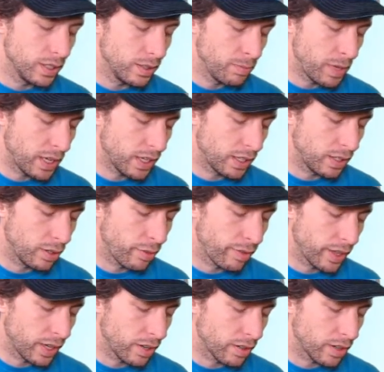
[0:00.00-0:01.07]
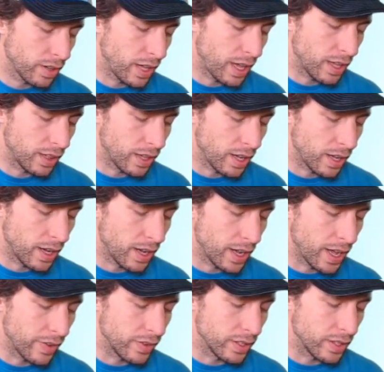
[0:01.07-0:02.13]
Make it a little thicker than that line I
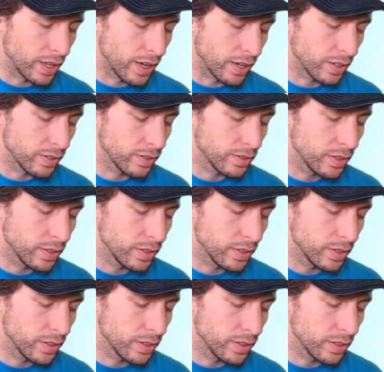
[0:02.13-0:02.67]
have it there.